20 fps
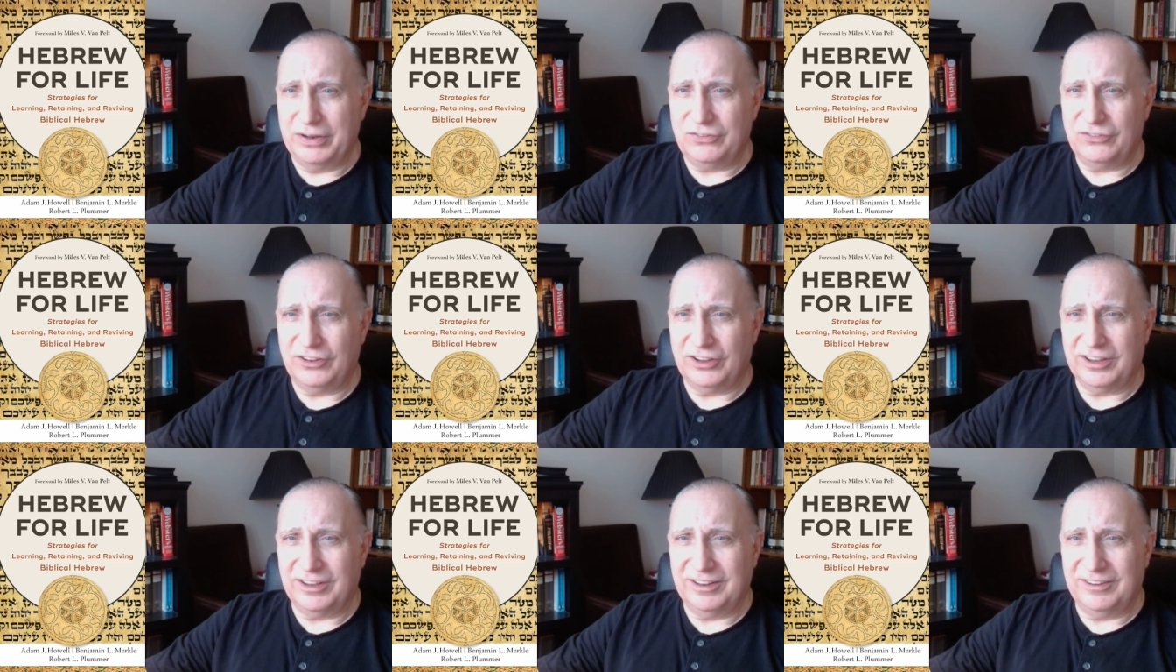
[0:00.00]

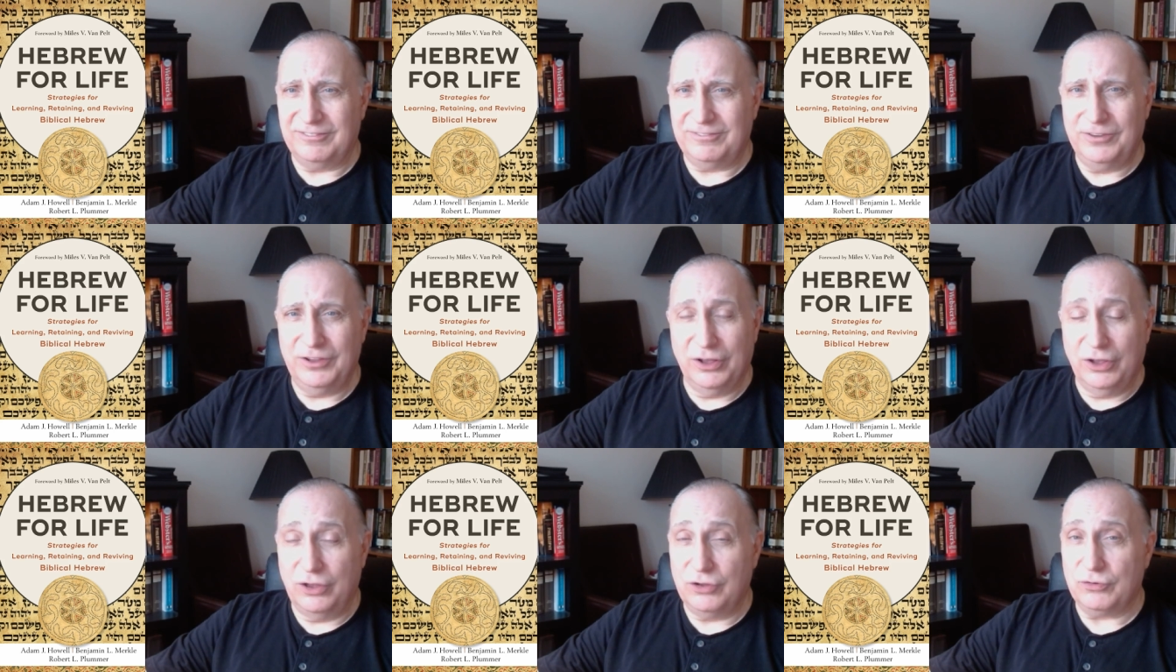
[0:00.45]
that can
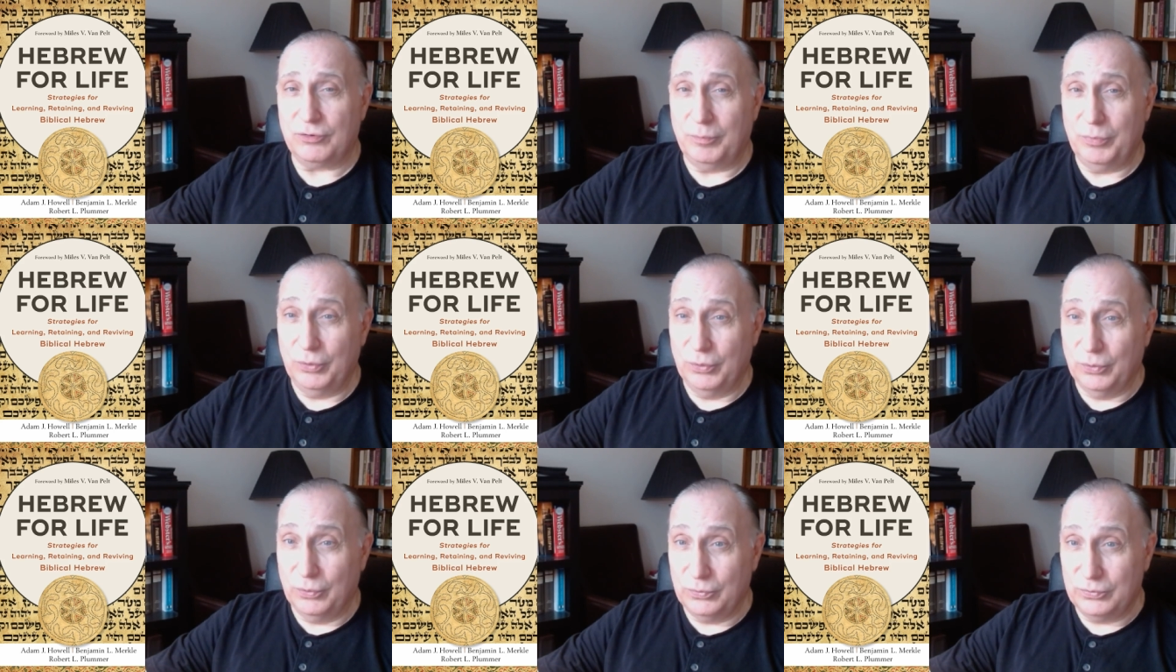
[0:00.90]
fill us from
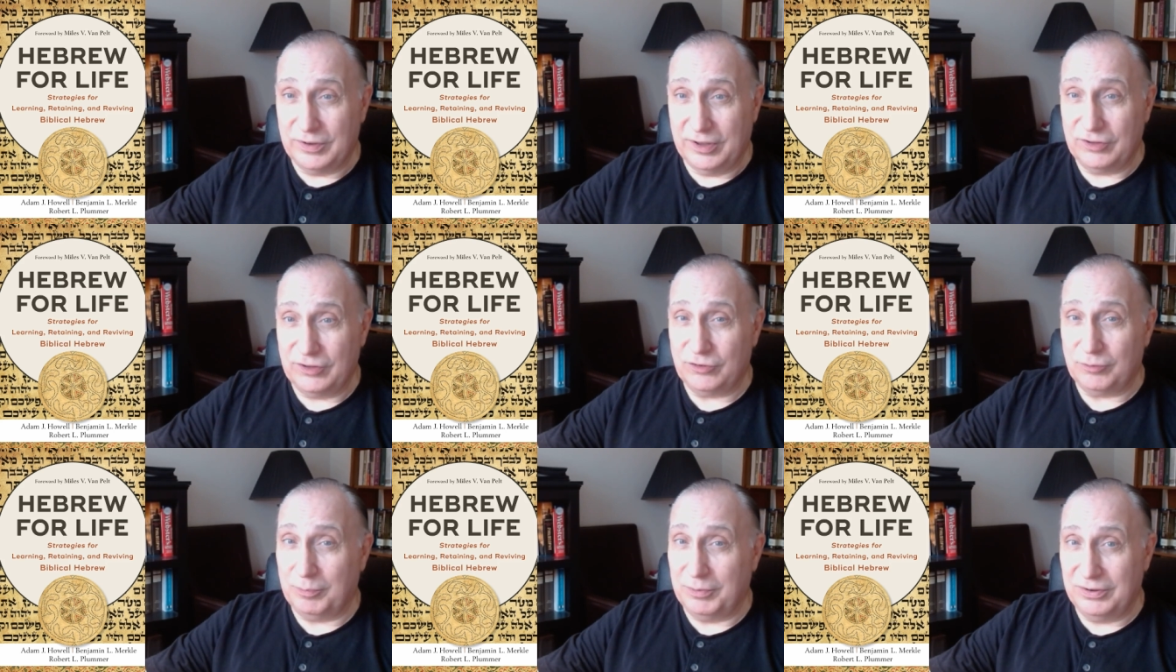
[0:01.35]
the Old
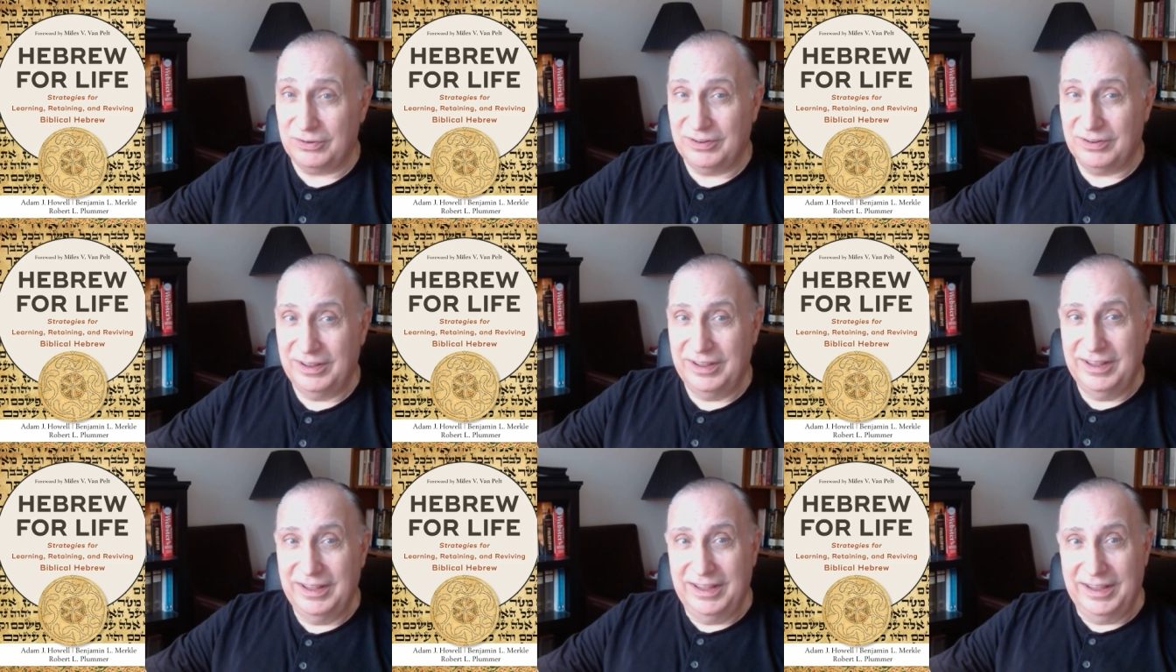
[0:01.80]
Testament,
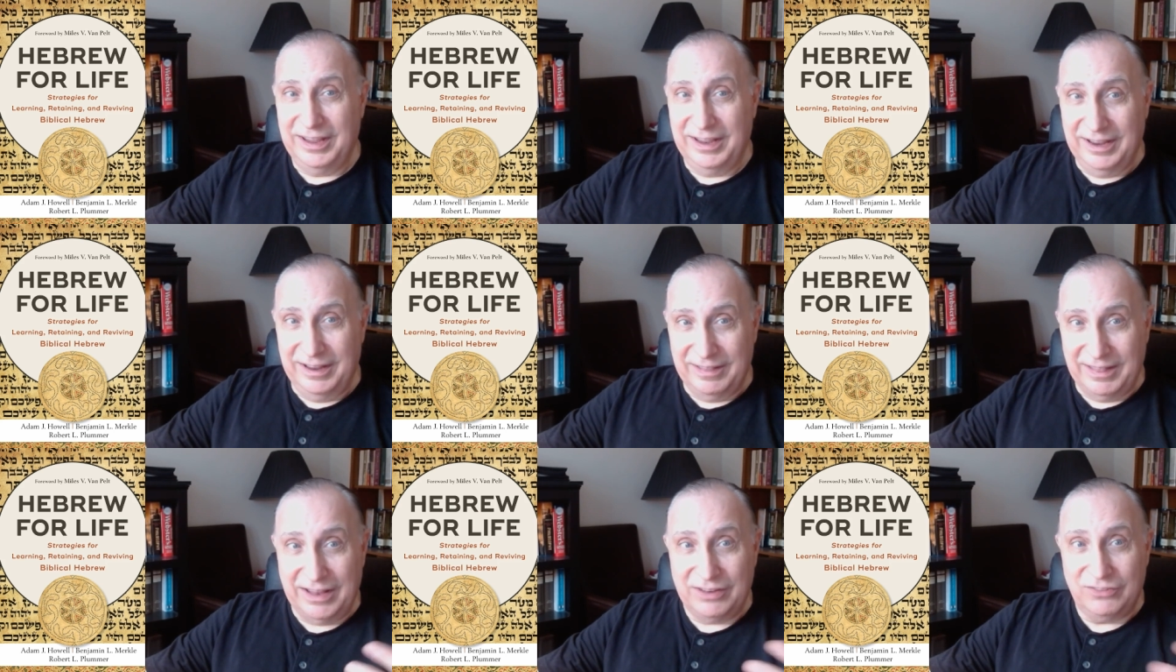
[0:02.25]

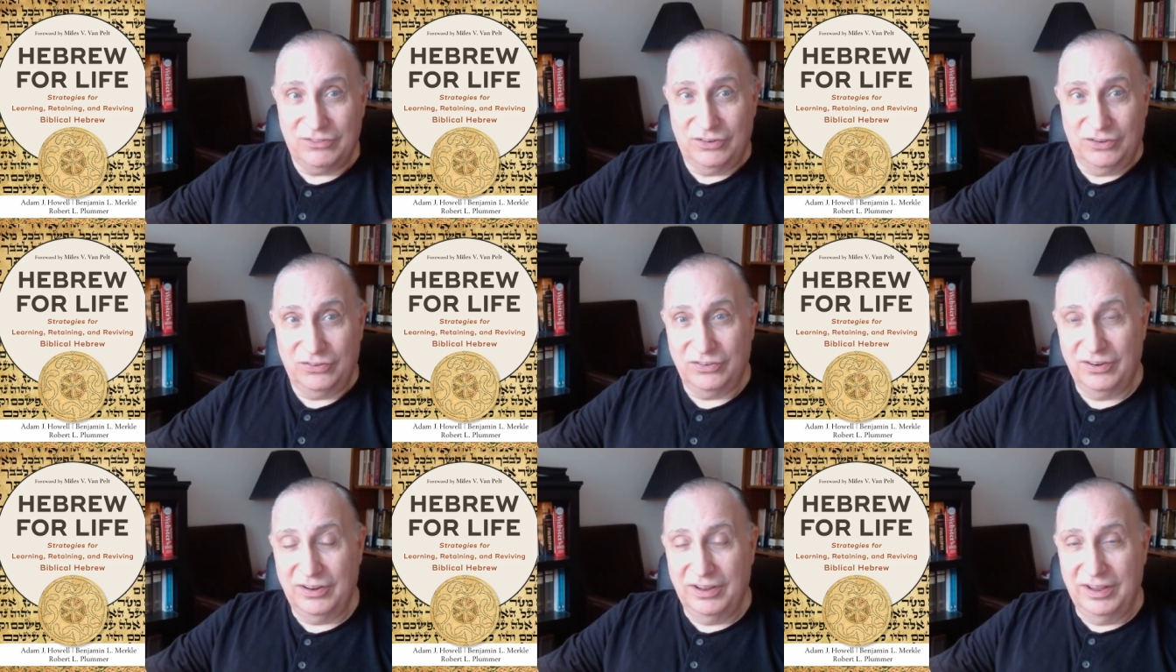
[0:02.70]
and that
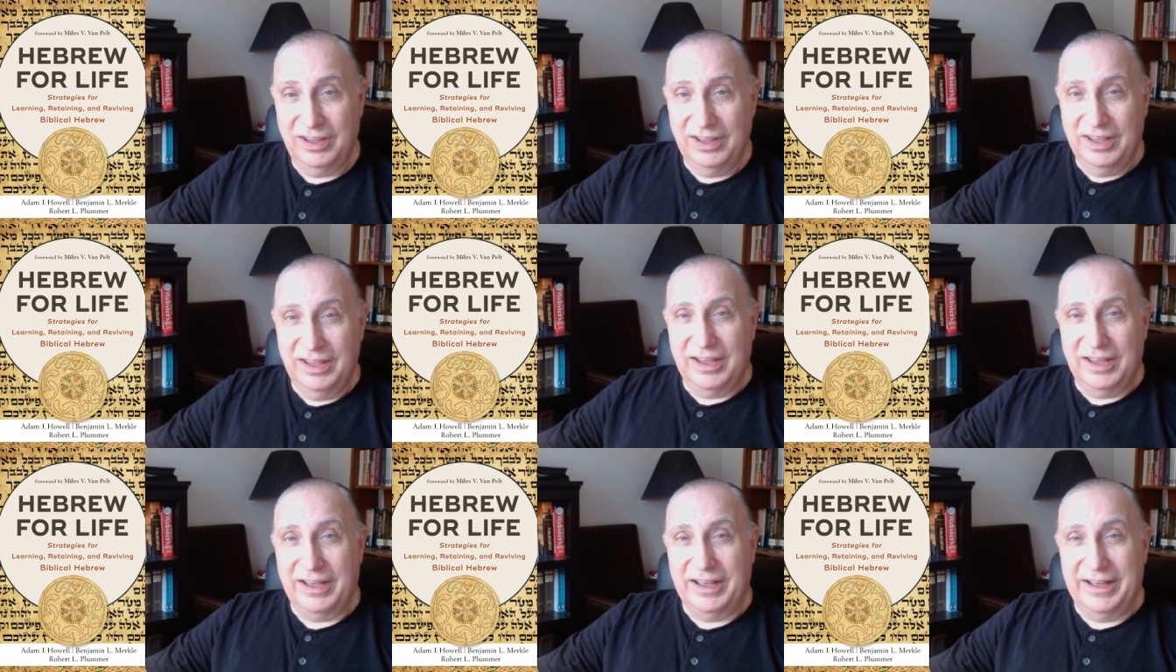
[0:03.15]
just
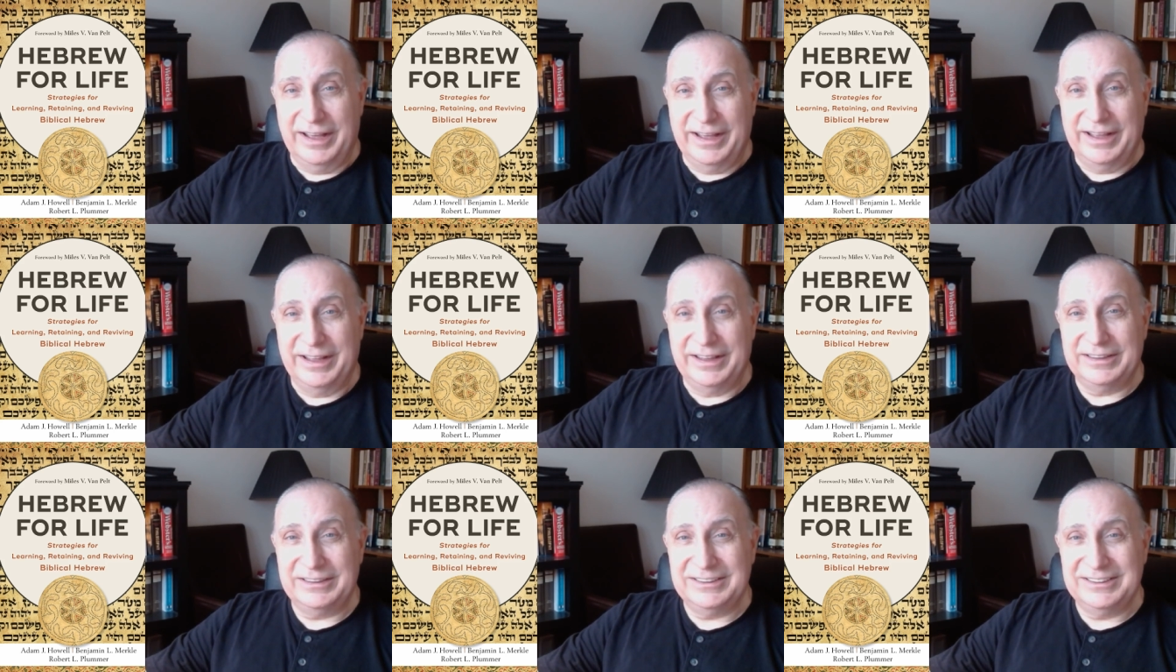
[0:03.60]
uh,